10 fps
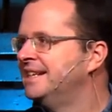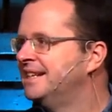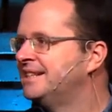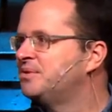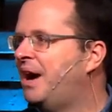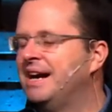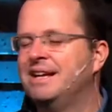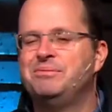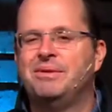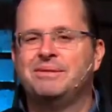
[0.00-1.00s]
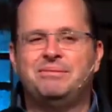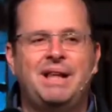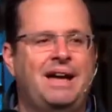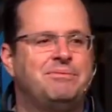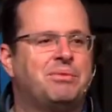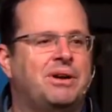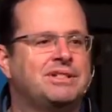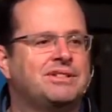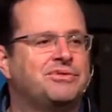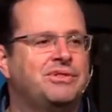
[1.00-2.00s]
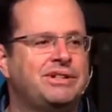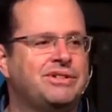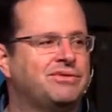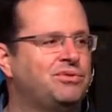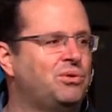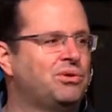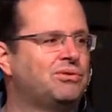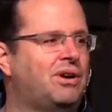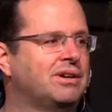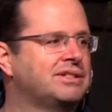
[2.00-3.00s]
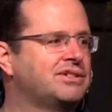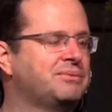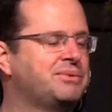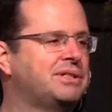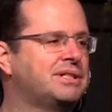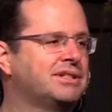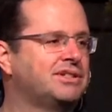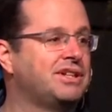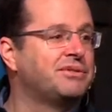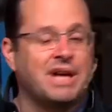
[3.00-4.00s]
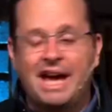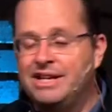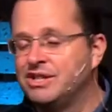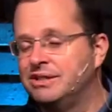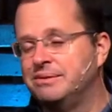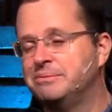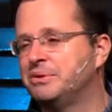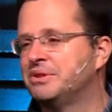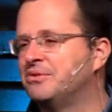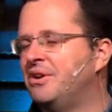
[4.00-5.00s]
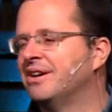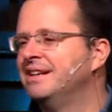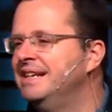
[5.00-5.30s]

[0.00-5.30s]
That's why I can blame Pastor Frederick for all the wrong scriptures, because occasionally we put the wrong,